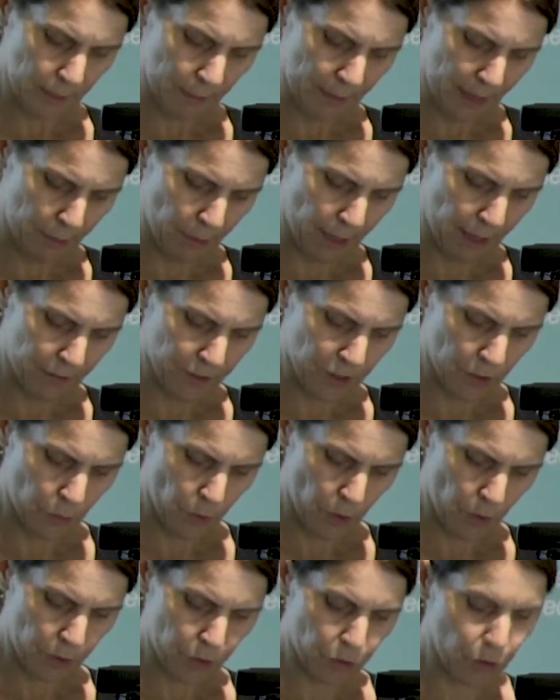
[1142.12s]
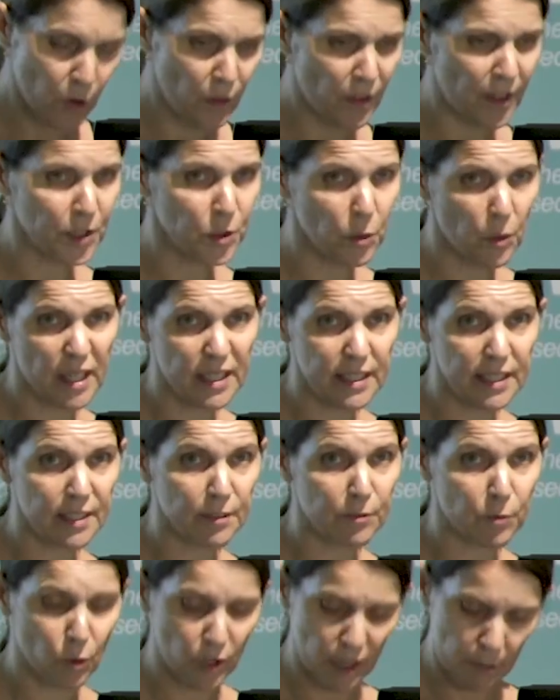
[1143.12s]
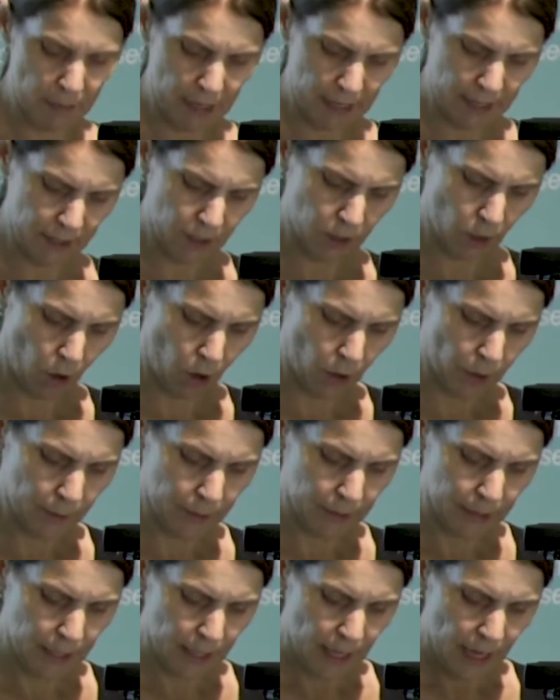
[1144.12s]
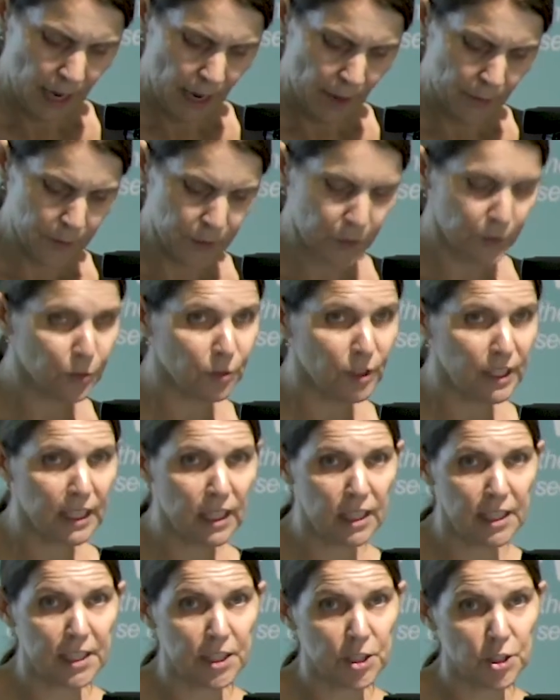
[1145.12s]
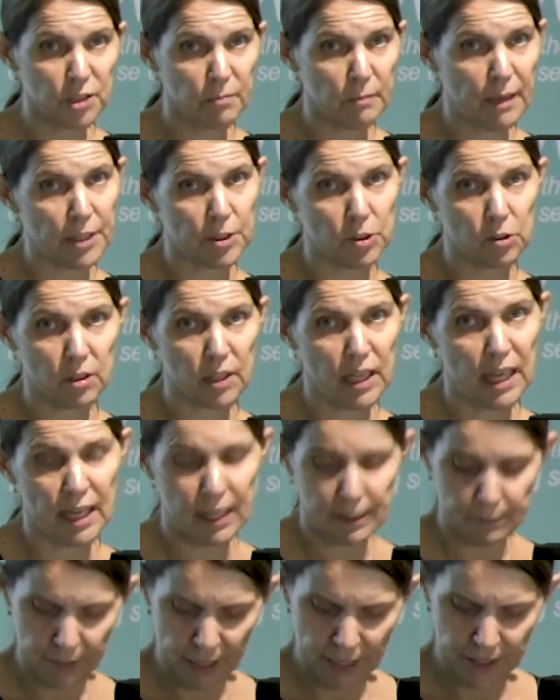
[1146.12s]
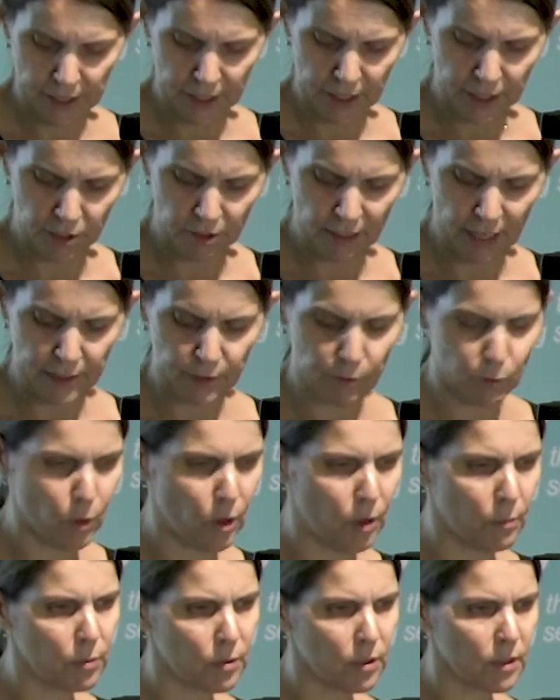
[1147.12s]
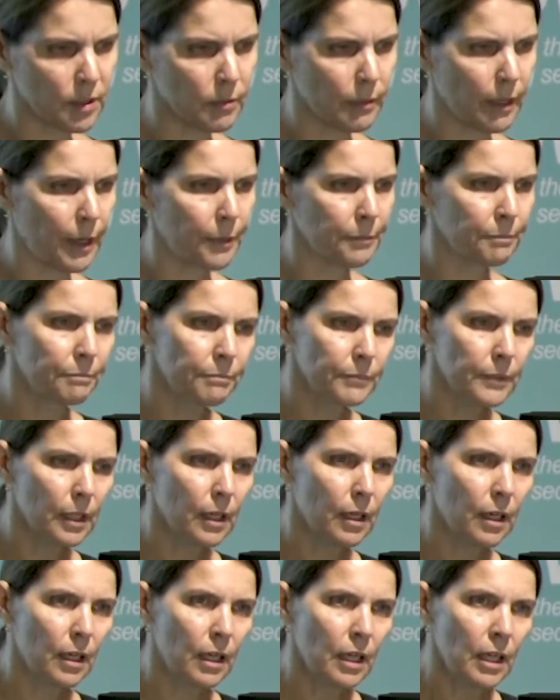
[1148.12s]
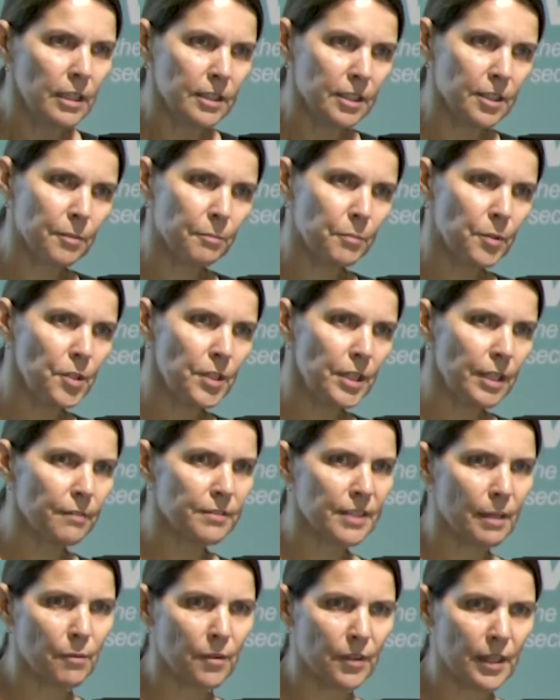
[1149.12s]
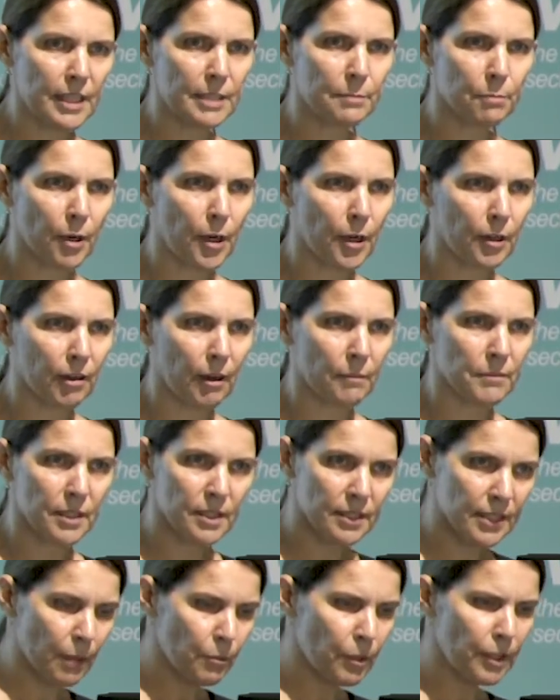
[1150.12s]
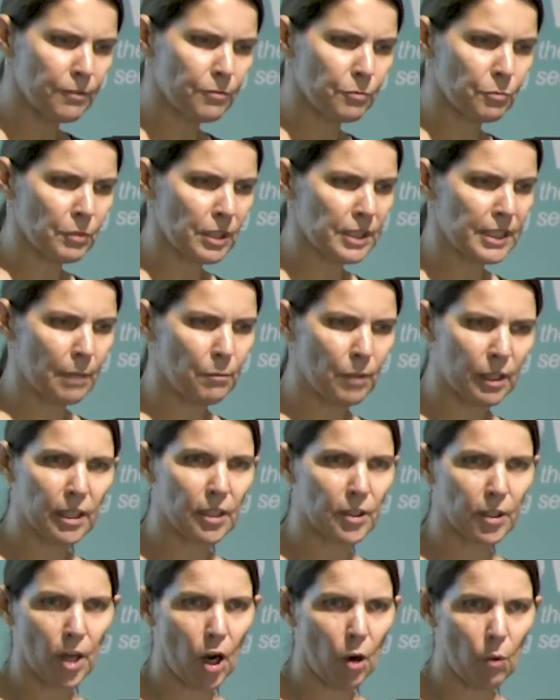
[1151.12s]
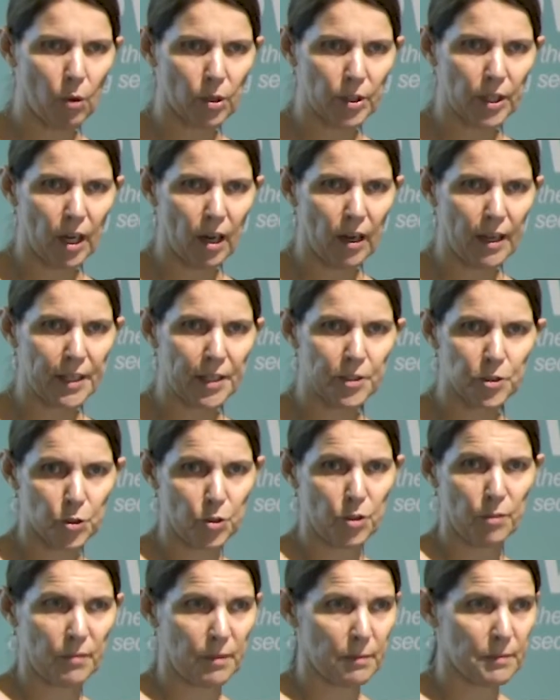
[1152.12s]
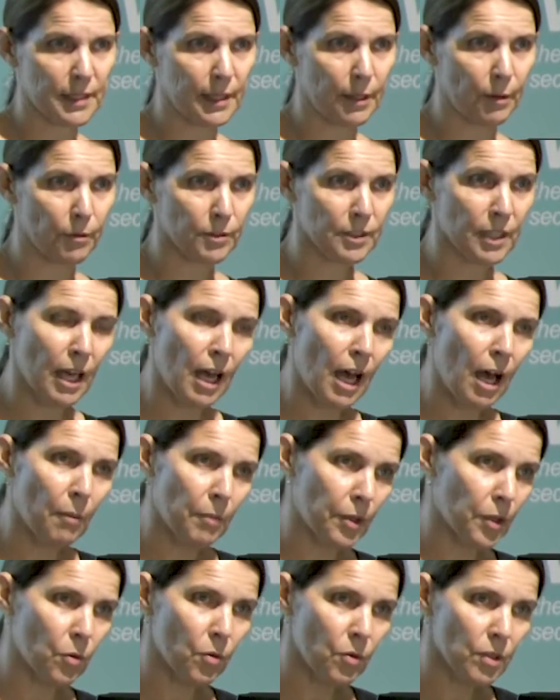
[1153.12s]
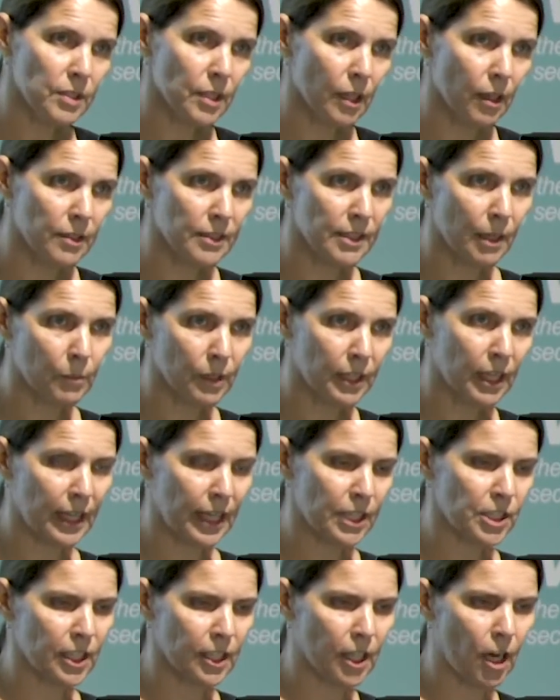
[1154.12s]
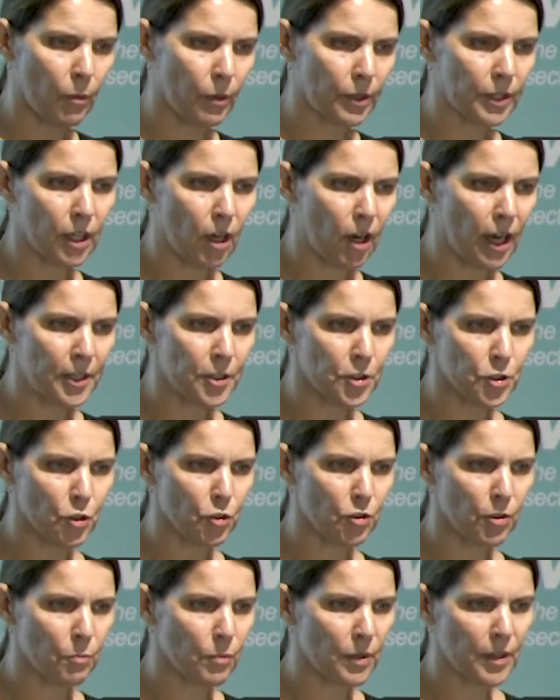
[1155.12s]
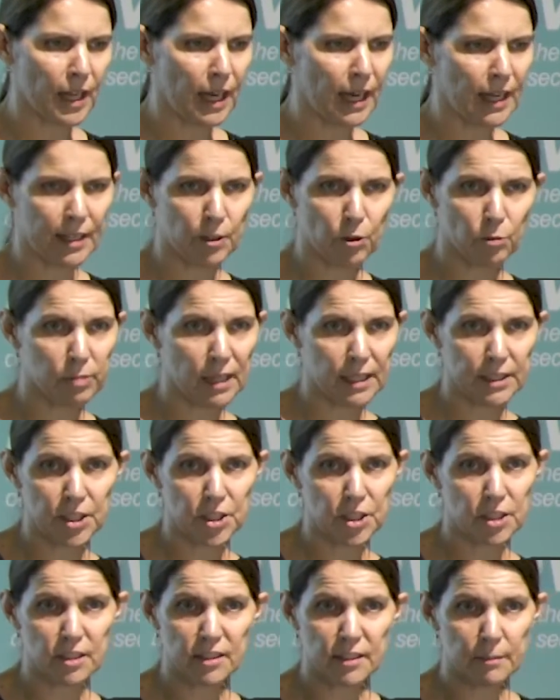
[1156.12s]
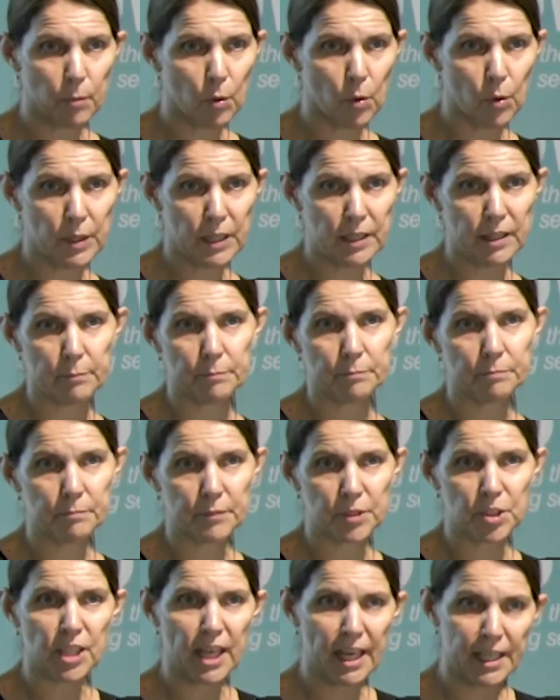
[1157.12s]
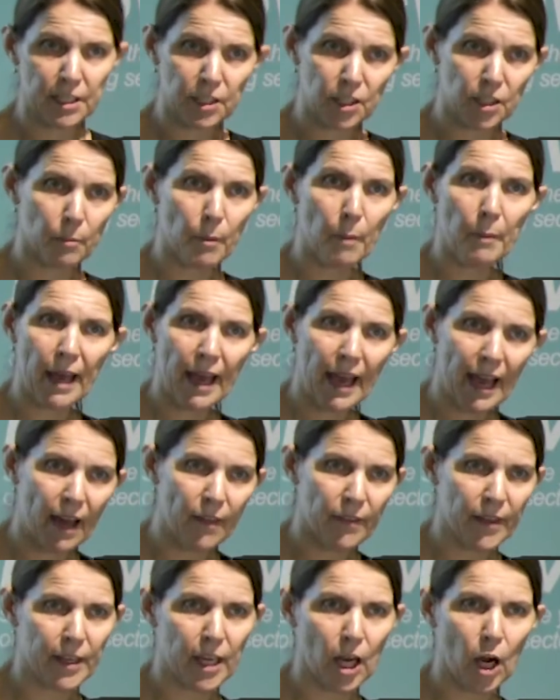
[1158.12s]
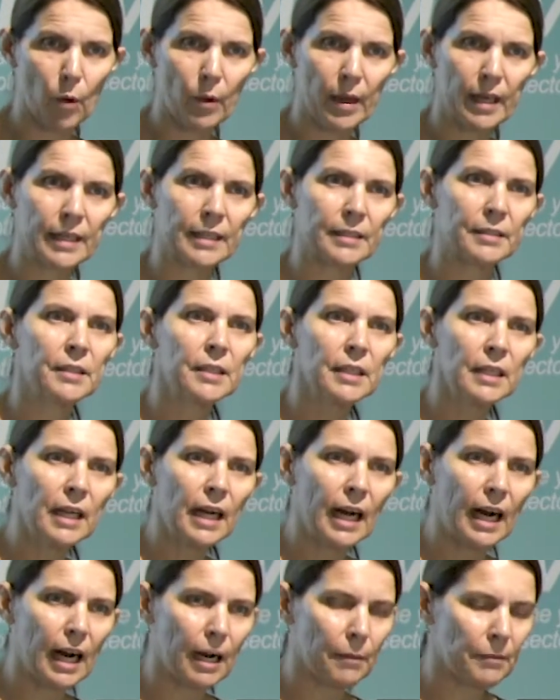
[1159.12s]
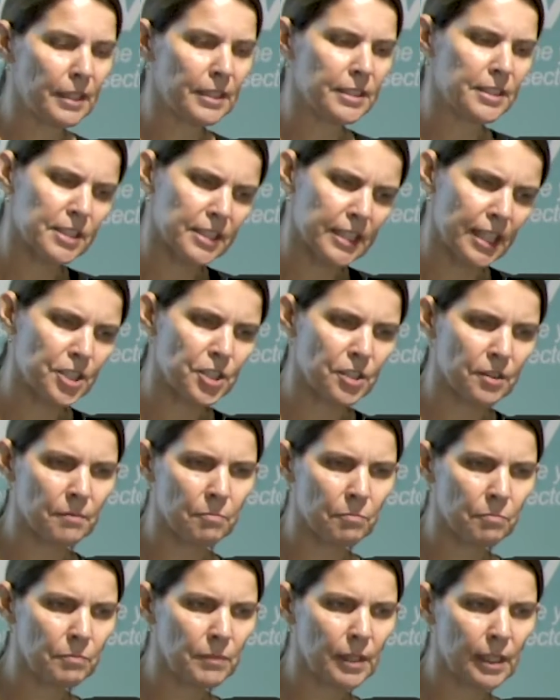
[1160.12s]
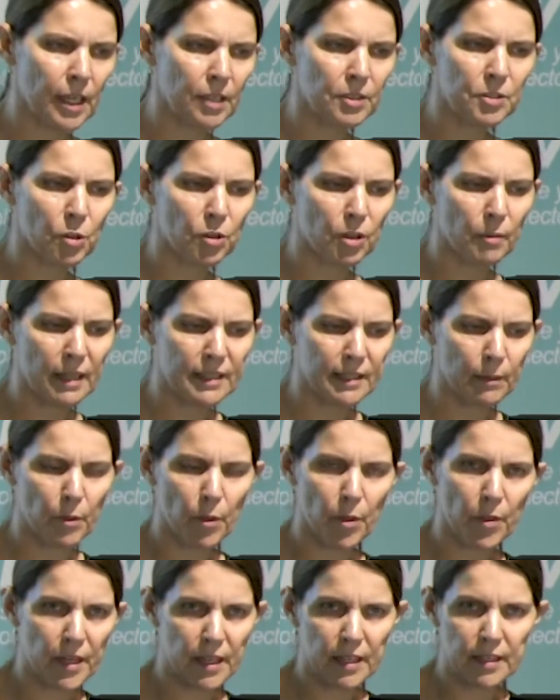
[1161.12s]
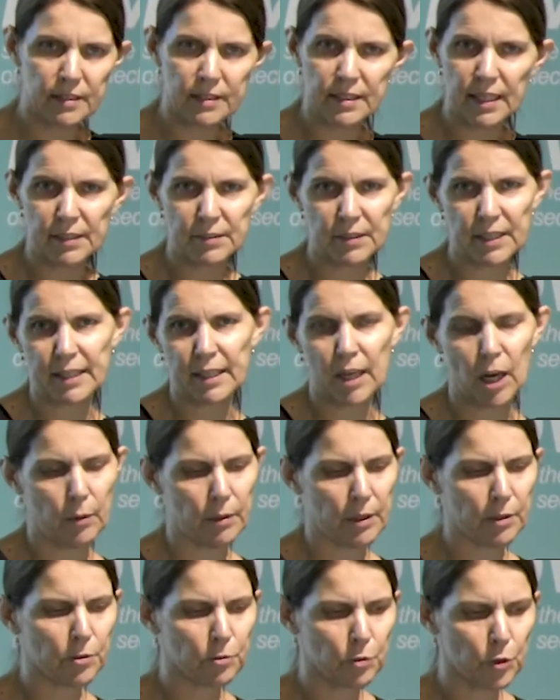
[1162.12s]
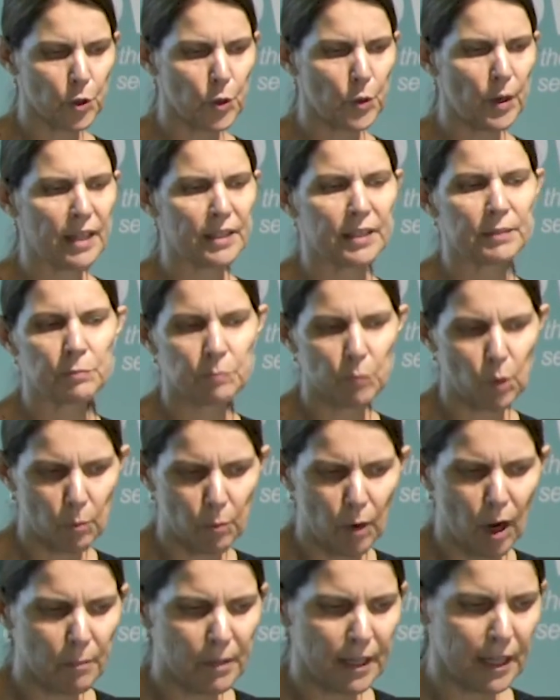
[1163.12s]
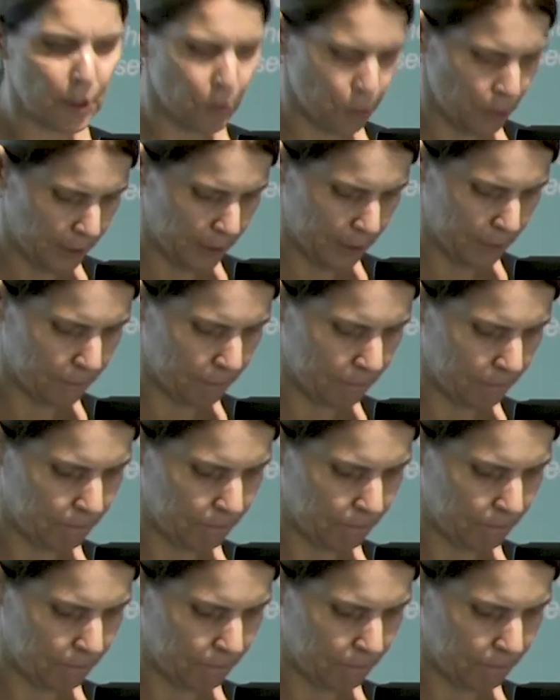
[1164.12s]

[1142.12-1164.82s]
that people have to work through, and they're 20 to 40 minutes long, and there's a free clinician manual and an interactive workbook as well. So the beauty of some of these programs is someone can go online and do them themselves, but also someone can actually go online and do them with a health practitioner supporting them and chatting to them about how they're going, and each session, talk about some of the things that they're going through and what might be helping them.